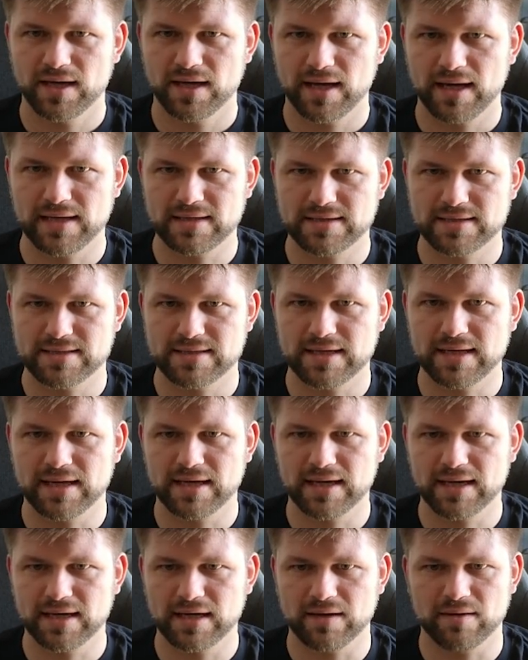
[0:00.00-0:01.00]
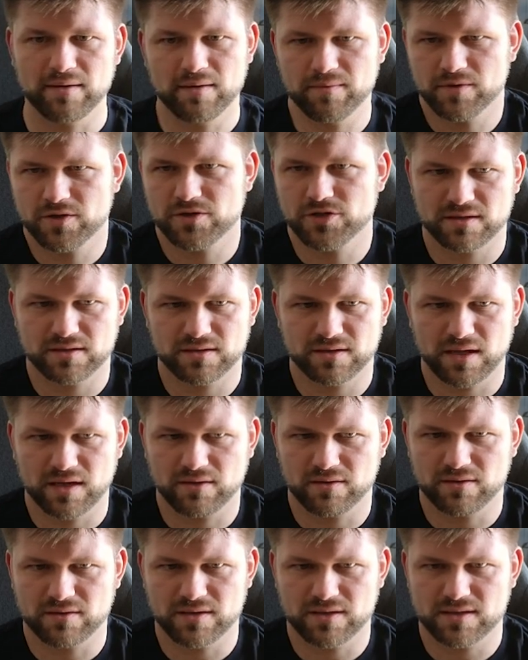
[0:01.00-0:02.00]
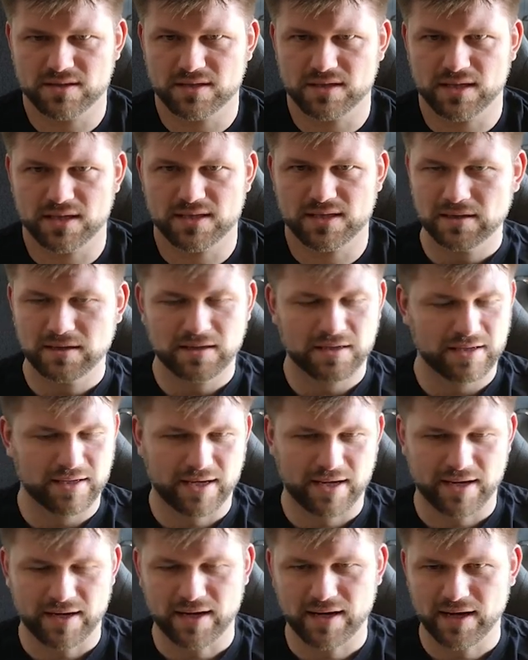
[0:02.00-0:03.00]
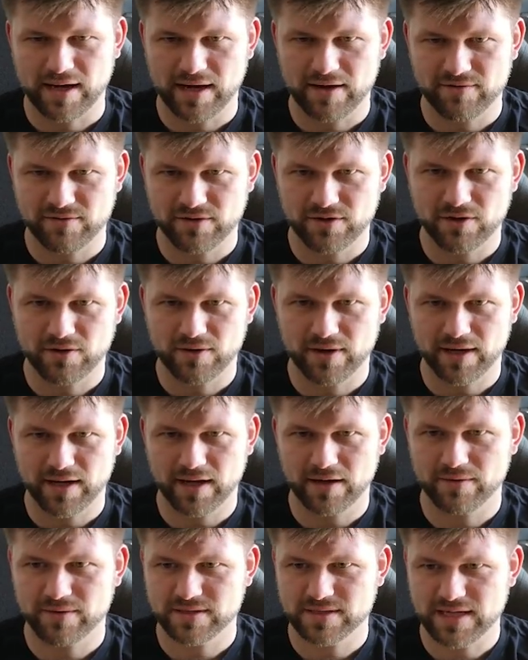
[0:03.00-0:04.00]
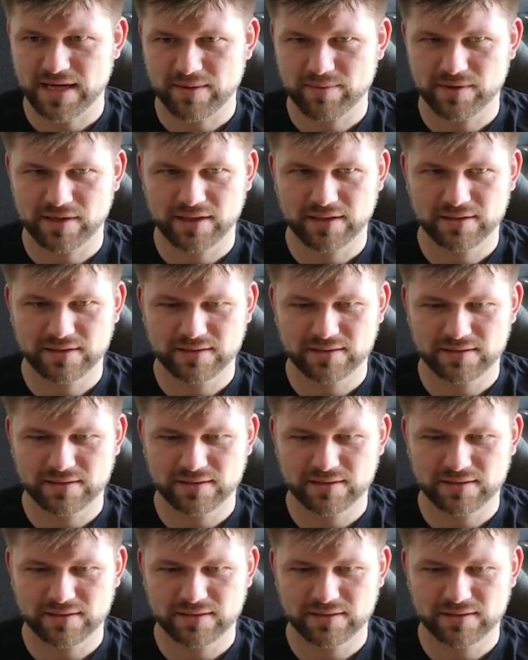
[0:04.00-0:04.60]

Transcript: It's syncing, I'm not sure how long this is gonna take. Okay, I have no idea what's happening.